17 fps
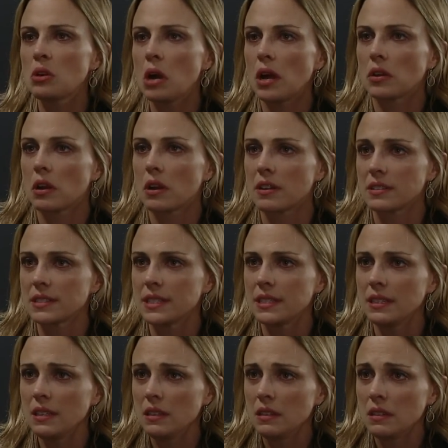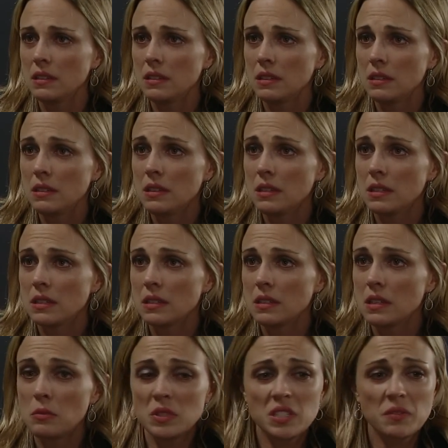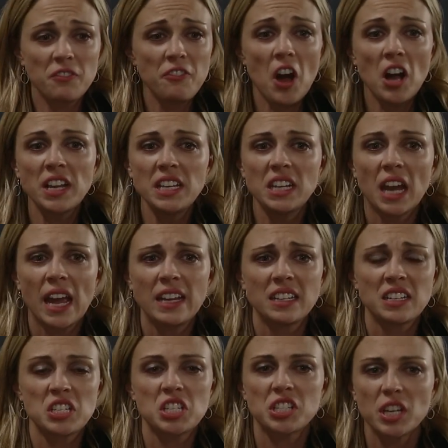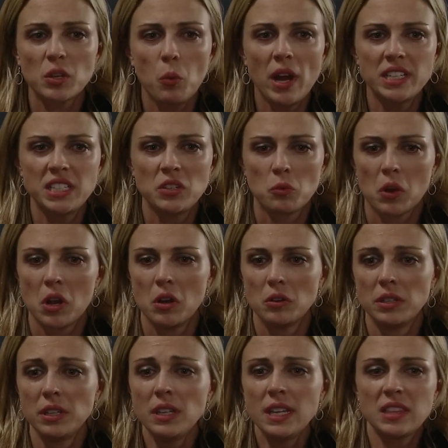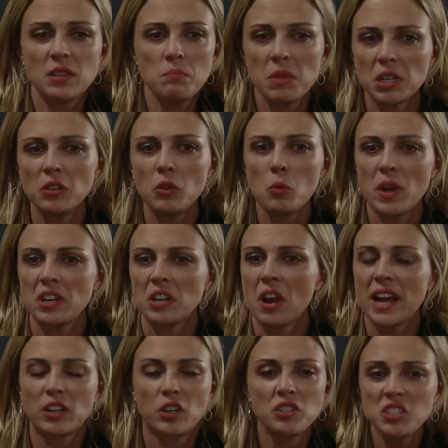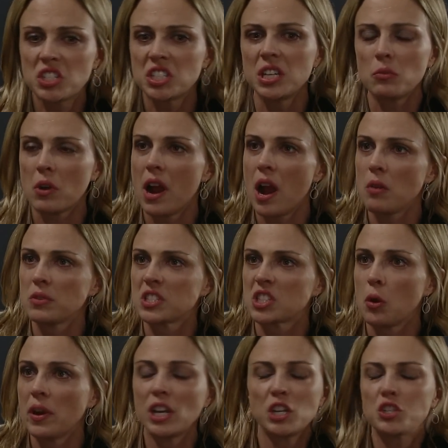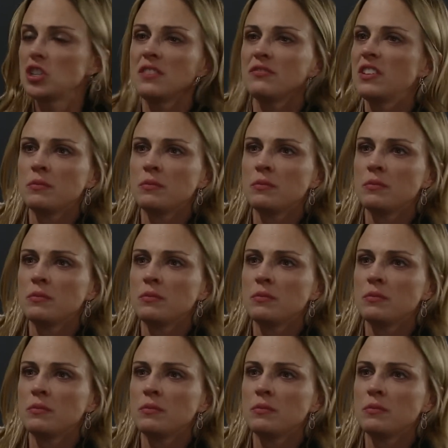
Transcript: He still got hurt. It was a foggy night and a slick winding road in the middle of winter. I couldn't see where I was going.